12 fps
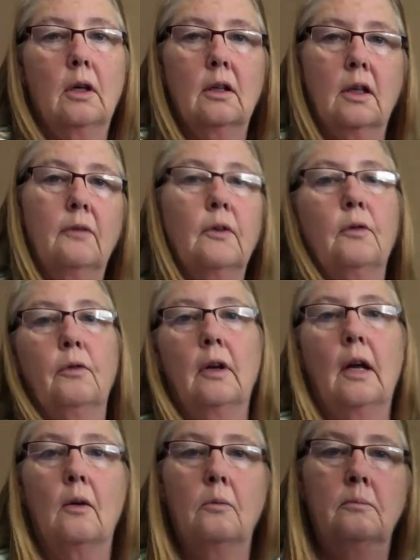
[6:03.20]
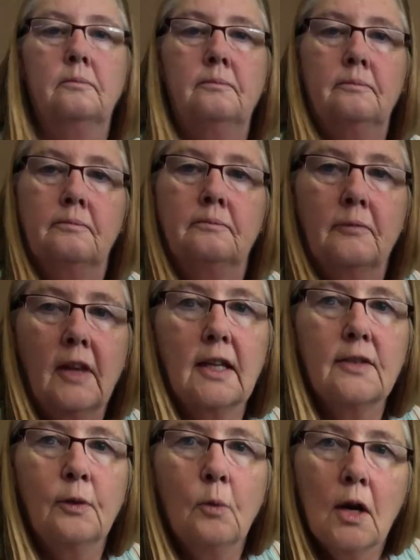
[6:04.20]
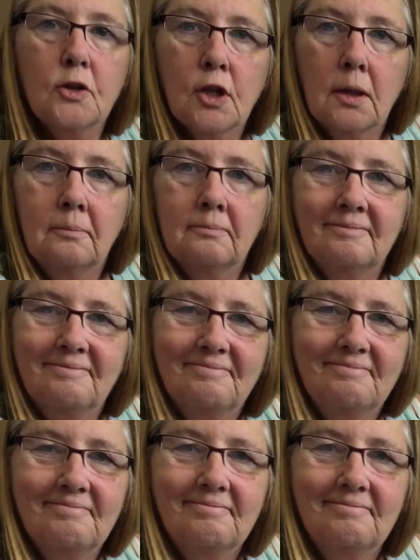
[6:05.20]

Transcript: where we're going to leave it for now. Thanks for watching.